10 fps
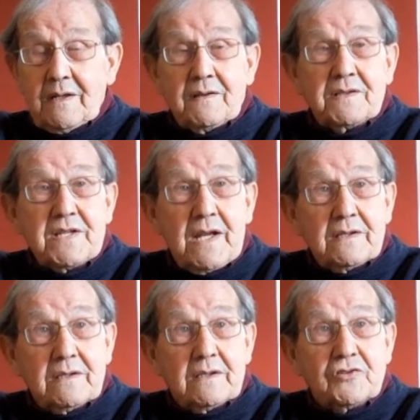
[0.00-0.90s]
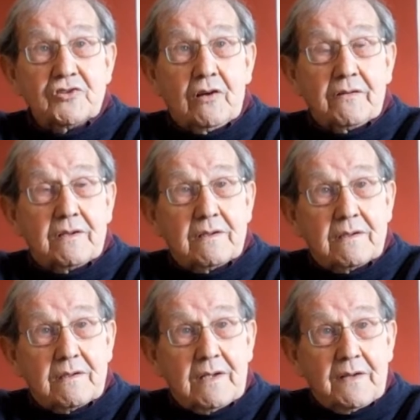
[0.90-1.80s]
into the tent and shot
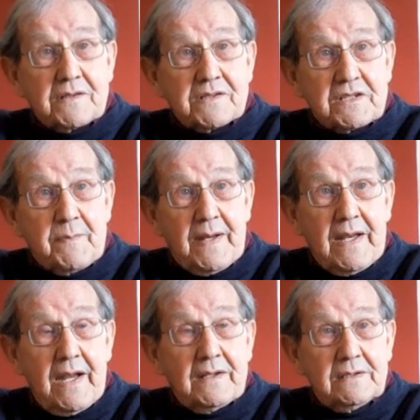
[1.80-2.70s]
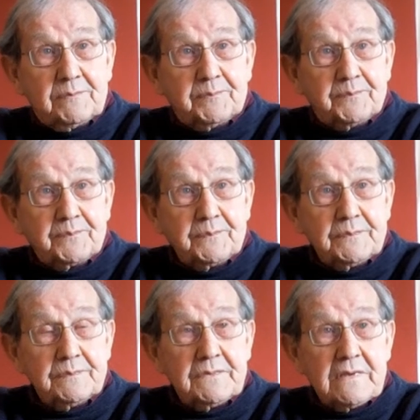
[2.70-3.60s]
the other 6 men dead,
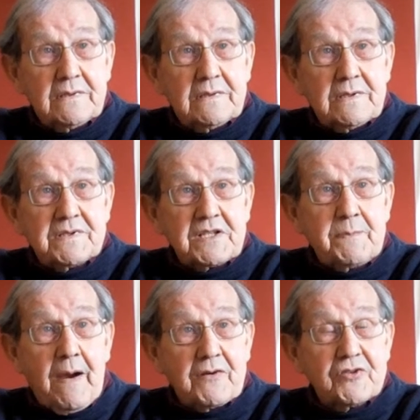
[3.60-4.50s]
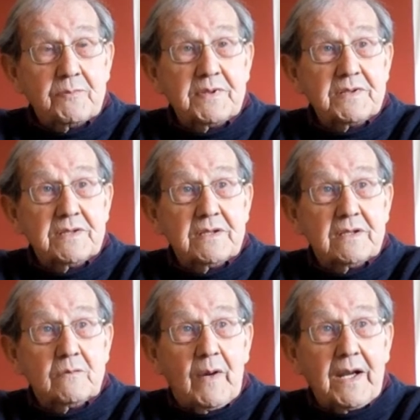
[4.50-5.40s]
6 paratroopers,
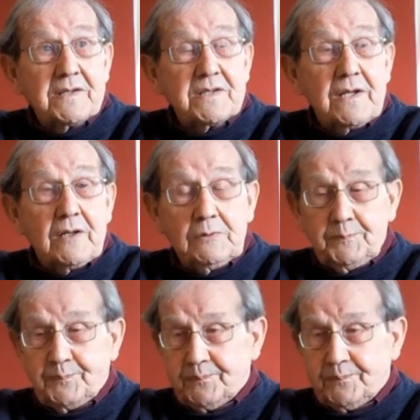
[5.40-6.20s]
1 NCO.